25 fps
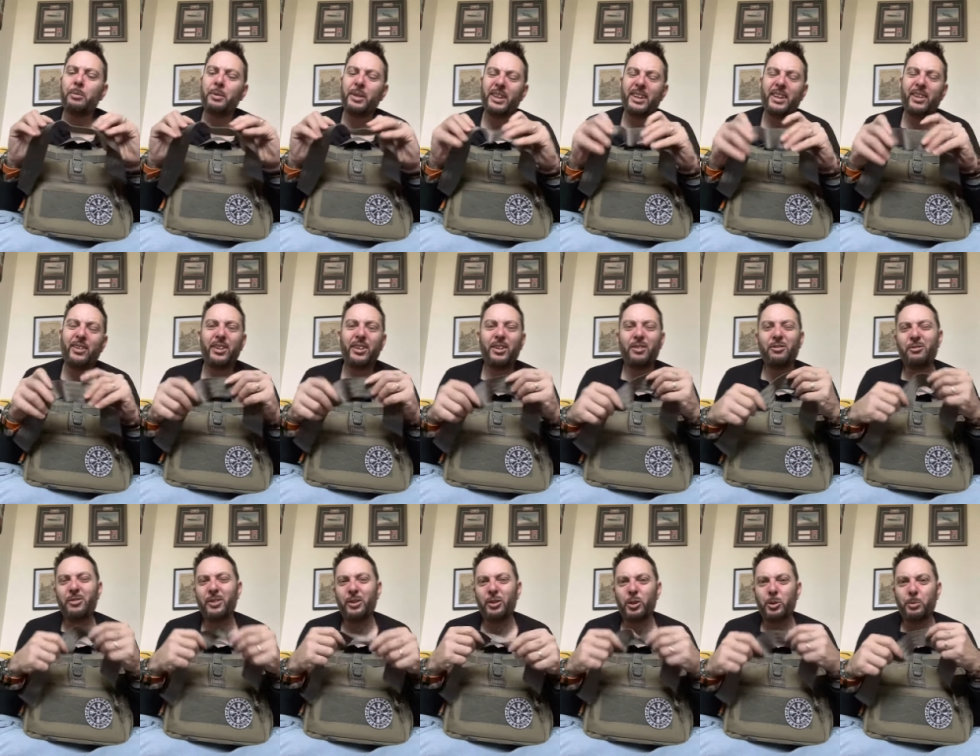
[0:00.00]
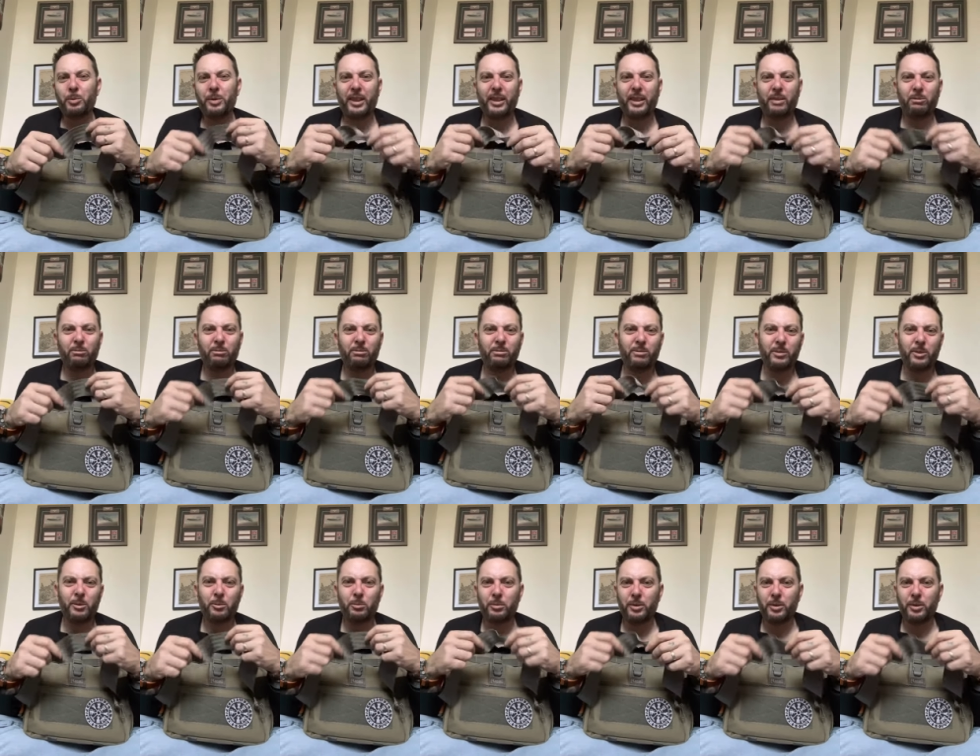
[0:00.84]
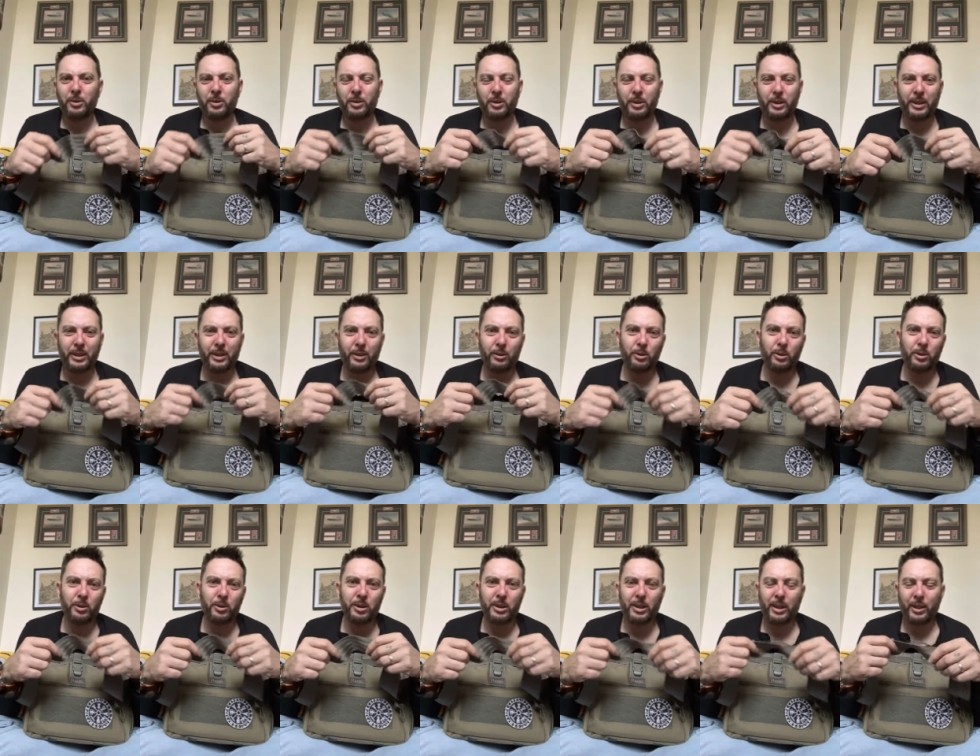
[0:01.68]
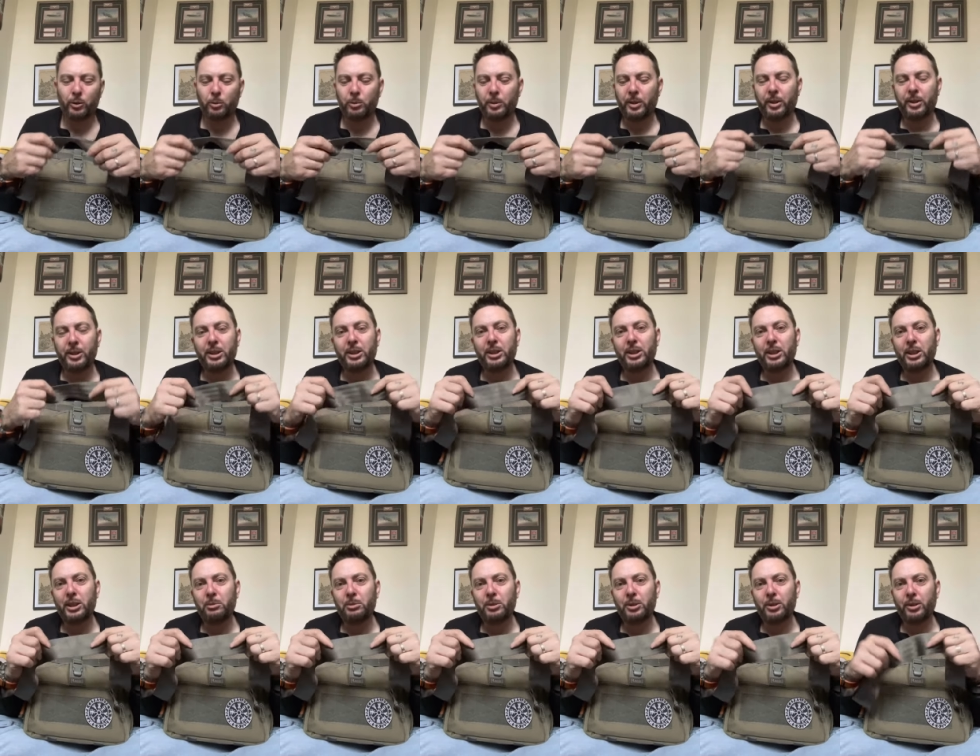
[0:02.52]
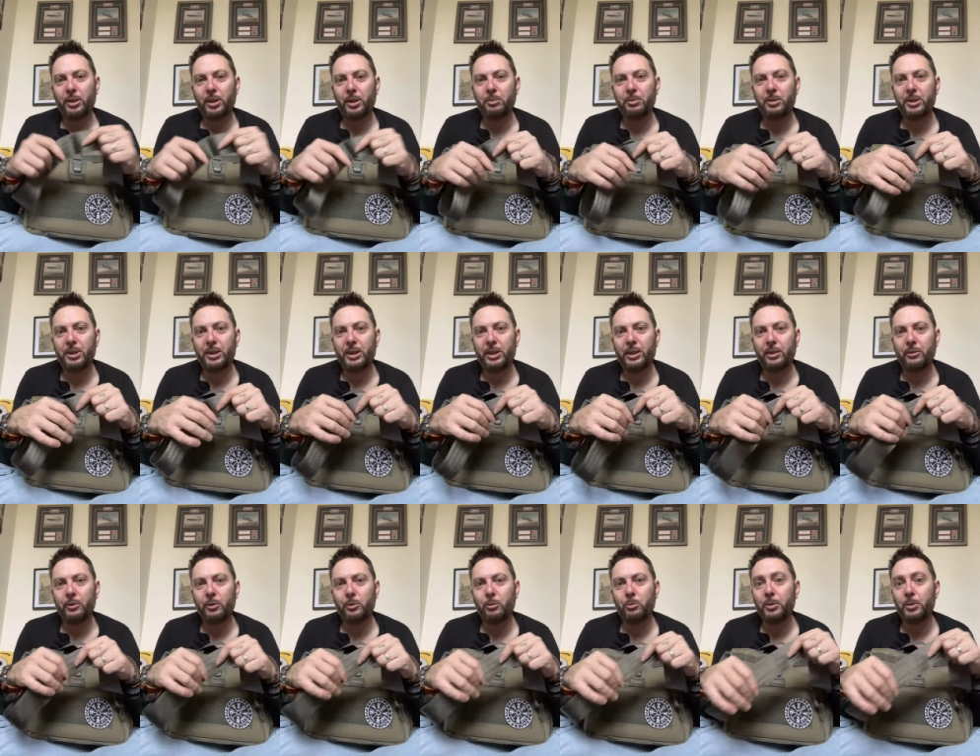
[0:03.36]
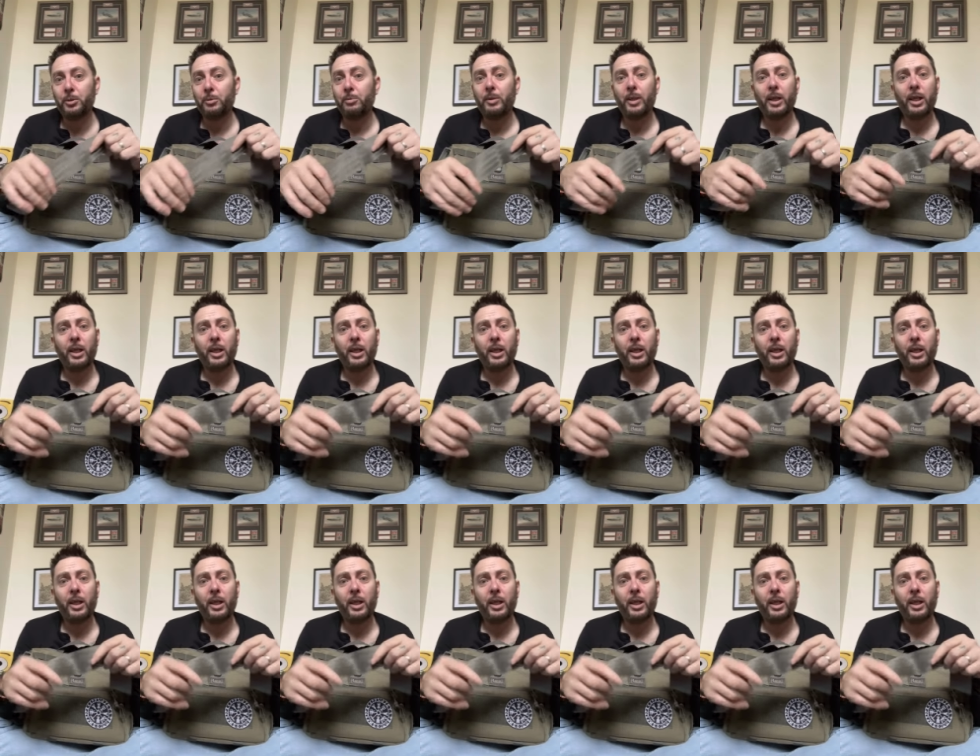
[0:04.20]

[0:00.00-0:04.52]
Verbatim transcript: It kind of feels a bit, you know, just a little bit on the cheap side of the material, but